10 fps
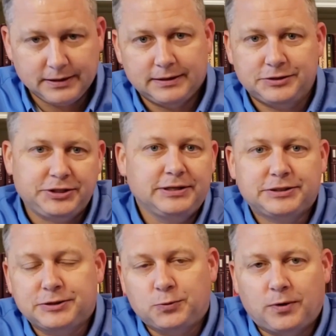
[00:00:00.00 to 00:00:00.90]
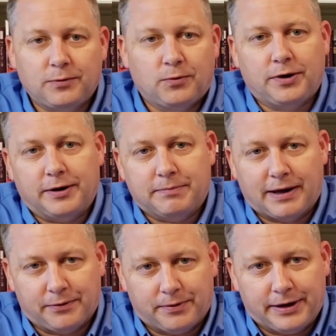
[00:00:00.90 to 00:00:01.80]
Genesis 1:1, by
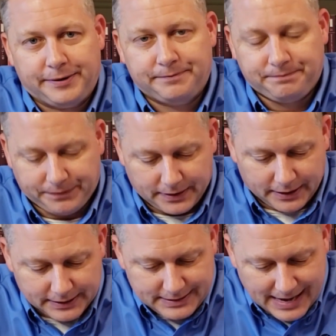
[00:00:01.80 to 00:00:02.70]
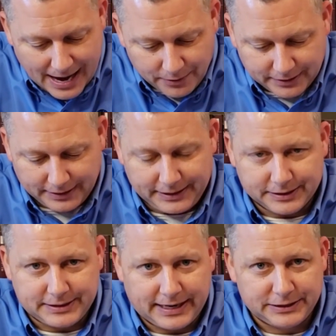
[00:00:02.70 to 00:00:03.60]
the way, undoubtedly
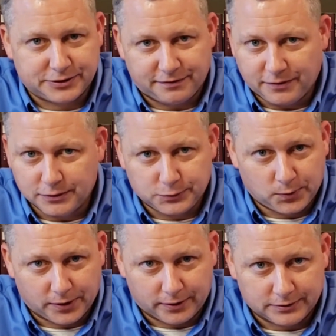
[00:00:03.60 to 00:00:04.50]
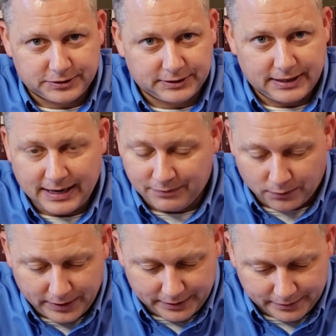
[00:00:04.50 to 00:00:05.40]
contains the first words ever
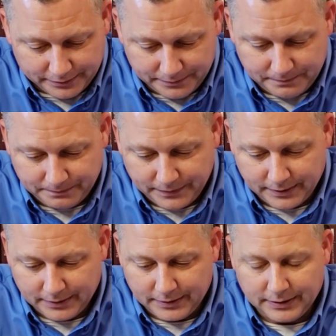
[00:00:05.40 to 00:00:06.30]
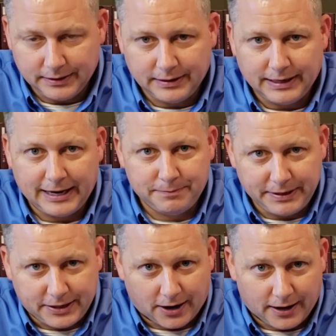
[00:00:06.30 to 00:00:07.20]
written. And
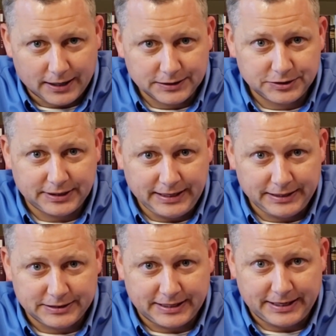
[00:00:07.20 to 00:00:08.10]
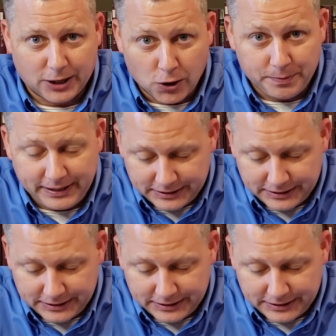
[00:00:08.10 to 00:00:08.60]
because it is the opening